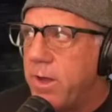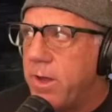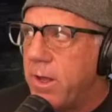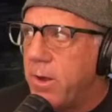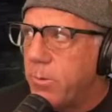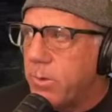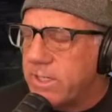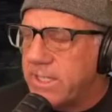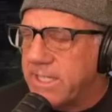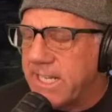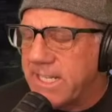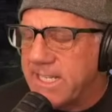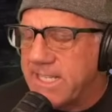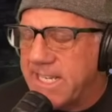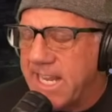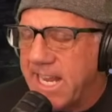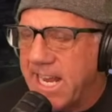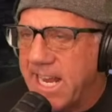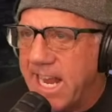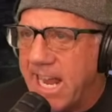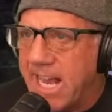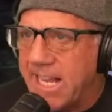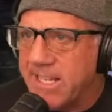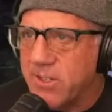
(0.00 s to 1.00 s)
which they
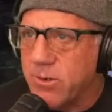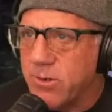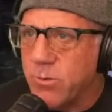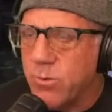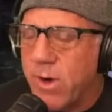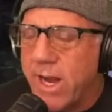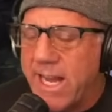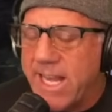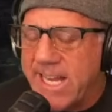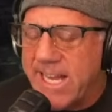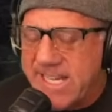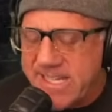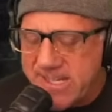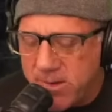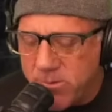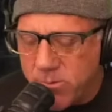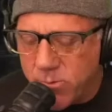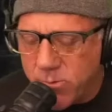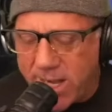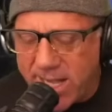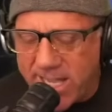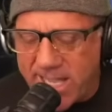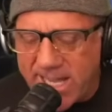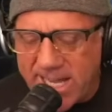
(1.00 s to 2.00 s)
say has a radius,
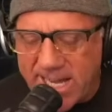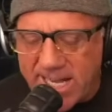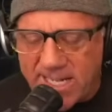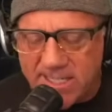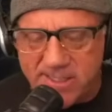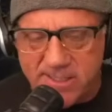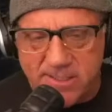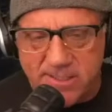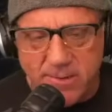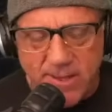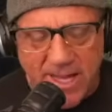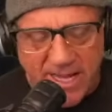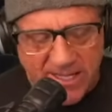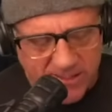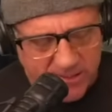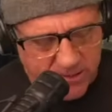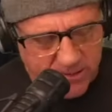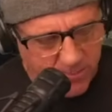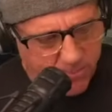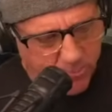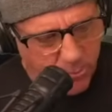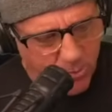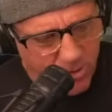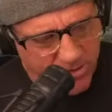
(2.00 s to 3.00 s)
radius that's
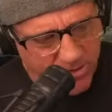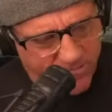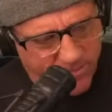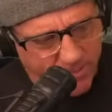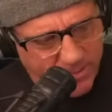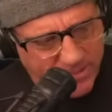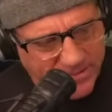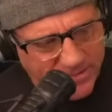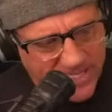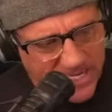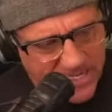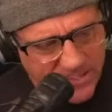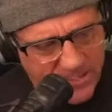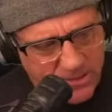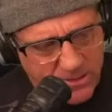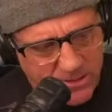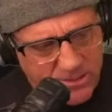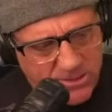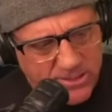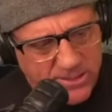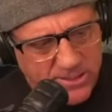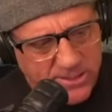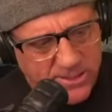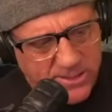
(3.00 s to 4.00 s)
a point from the center
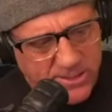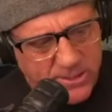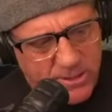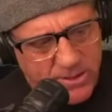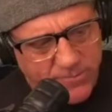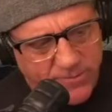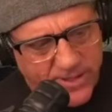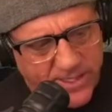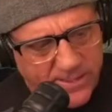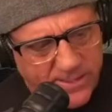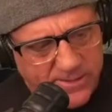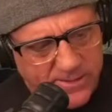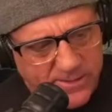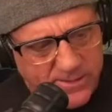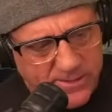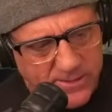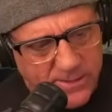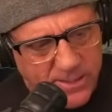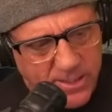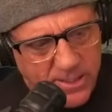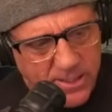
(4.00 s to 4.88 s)
to the surface,